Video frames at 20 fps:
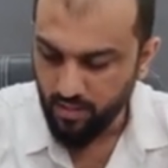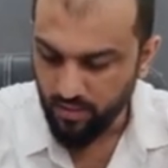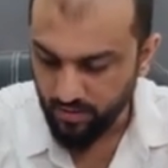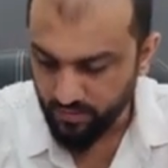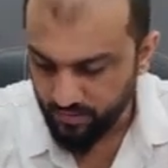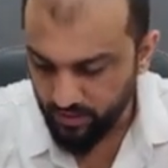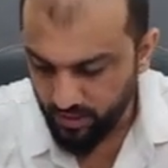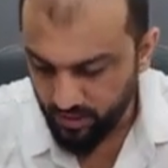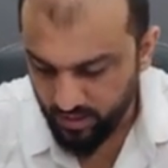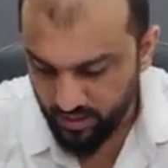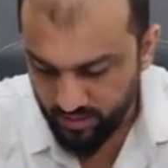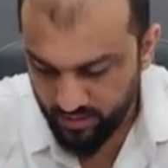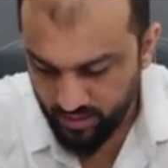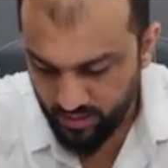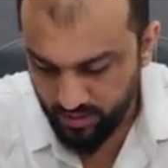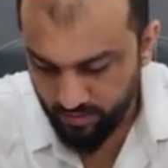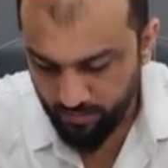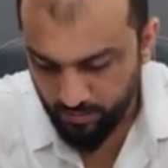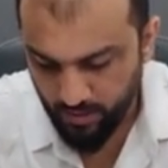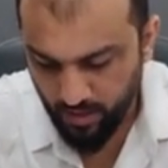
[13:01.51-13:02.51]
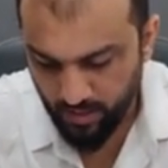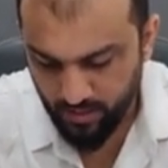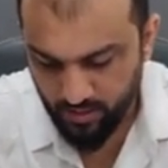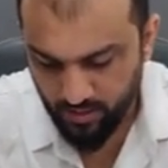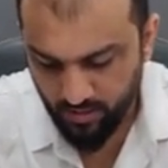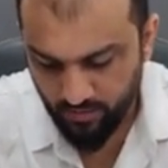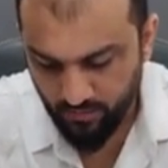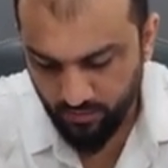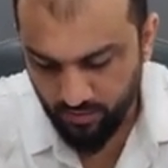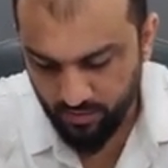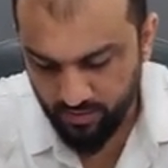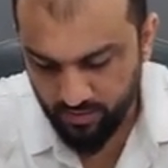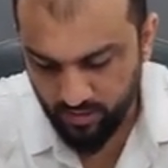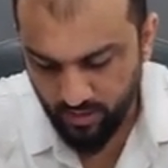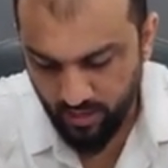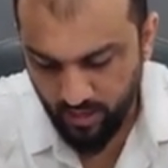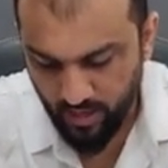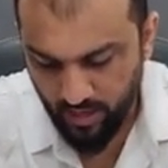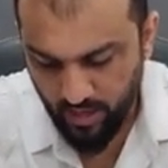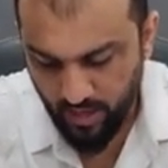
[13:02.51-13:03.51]
The workers in the production of goods
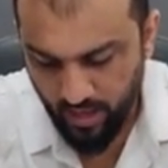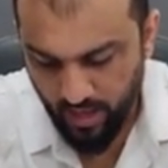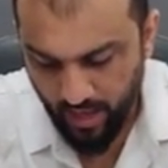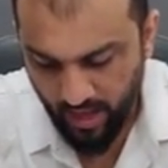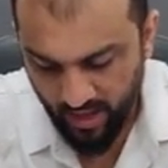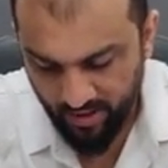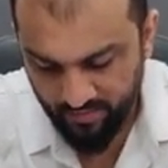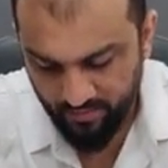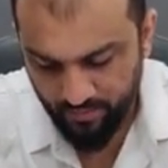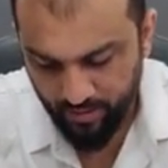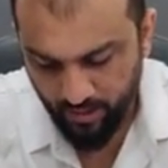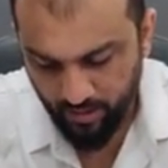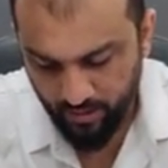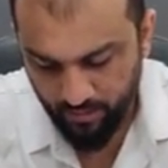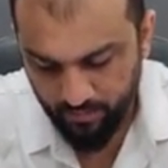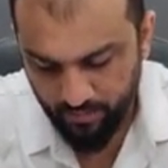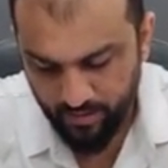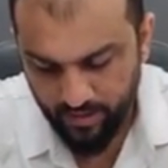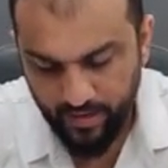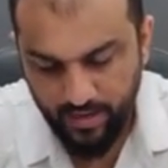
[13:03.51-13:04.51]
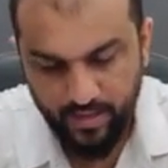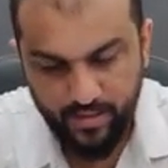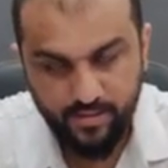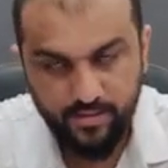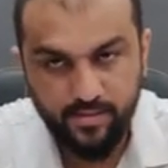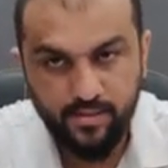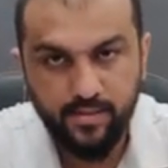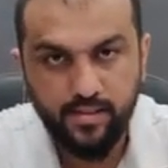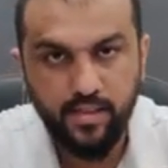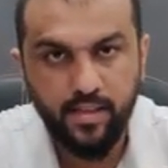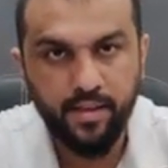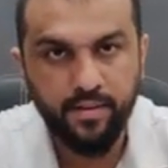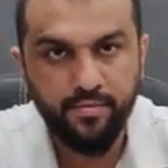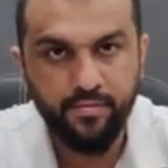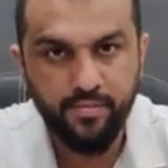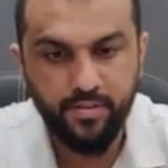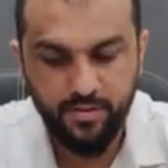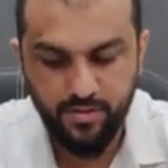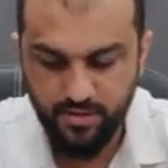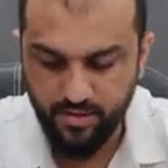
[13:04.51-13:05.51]
have become less
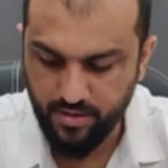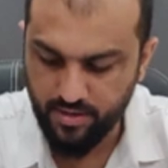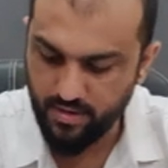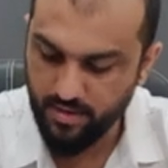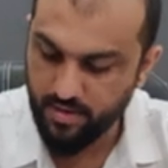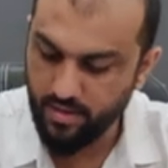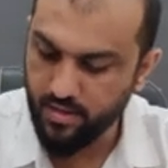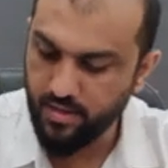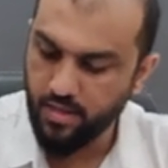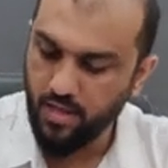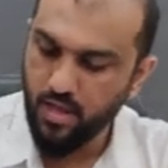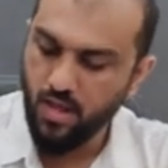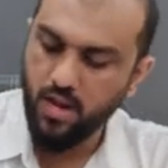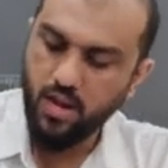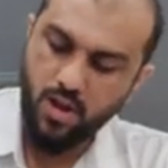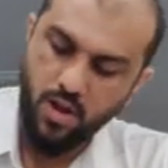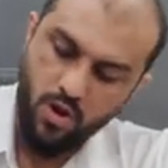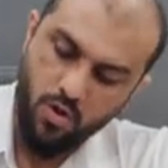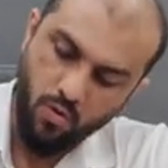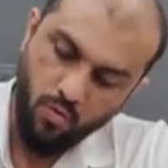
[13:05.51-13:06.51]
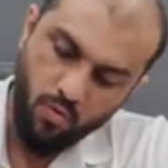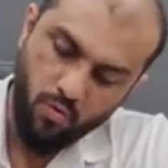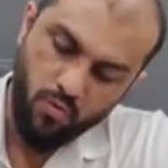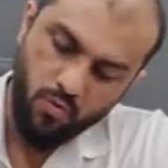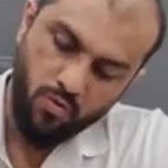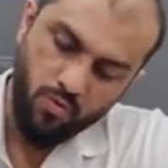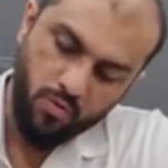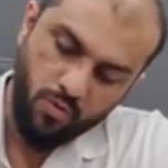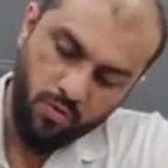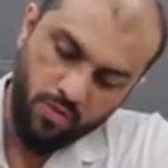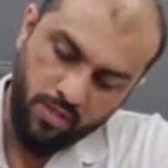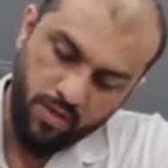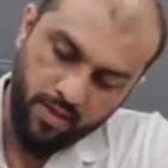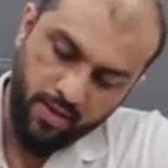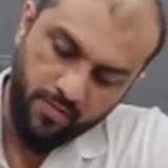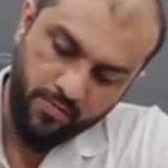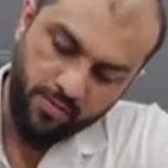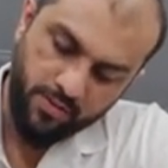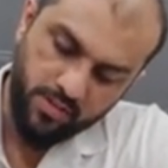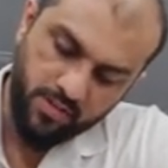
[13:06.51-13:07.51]
efficient. No,
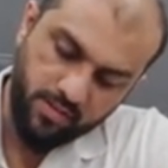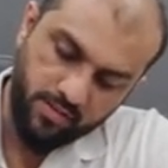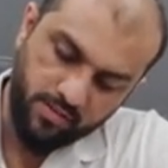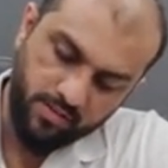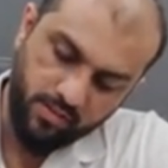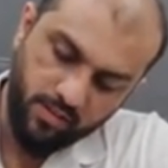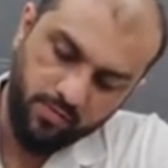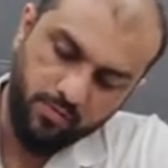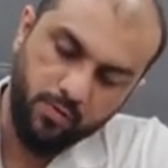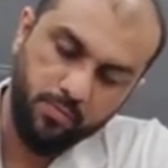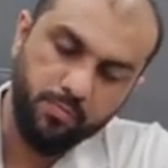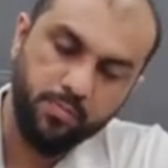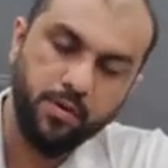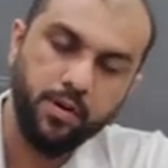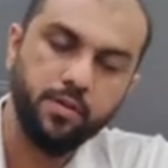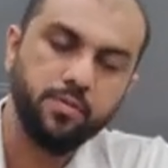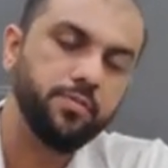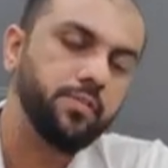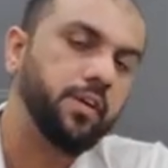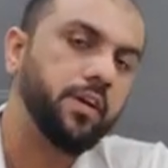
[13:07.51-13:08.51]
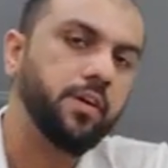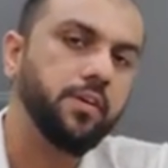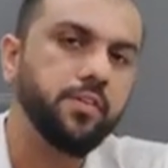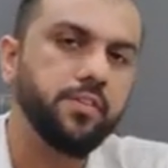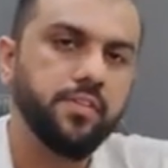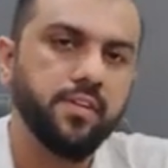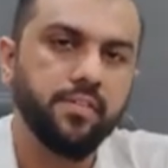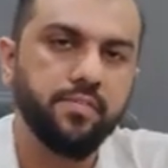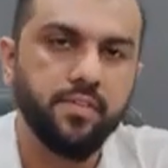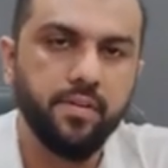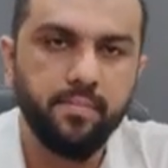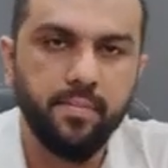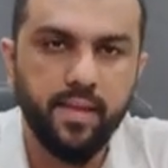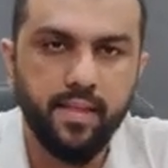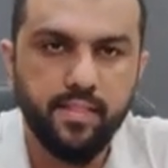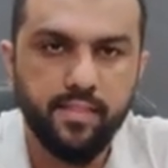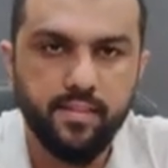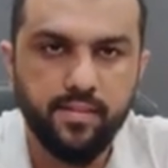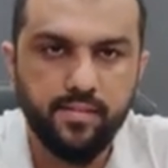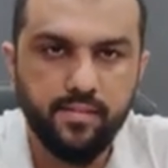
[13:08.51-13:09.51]
the efficiency for producing goods have
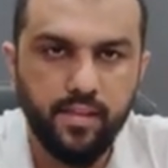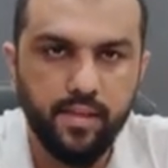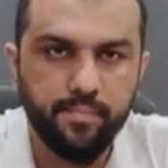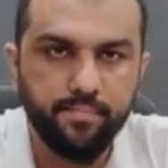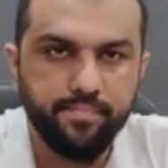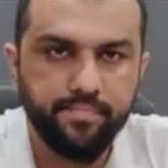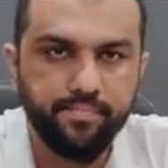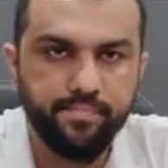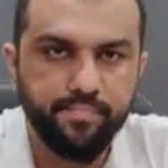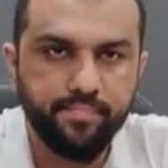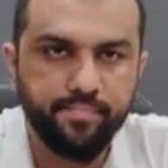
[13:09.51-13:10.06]
remained the same.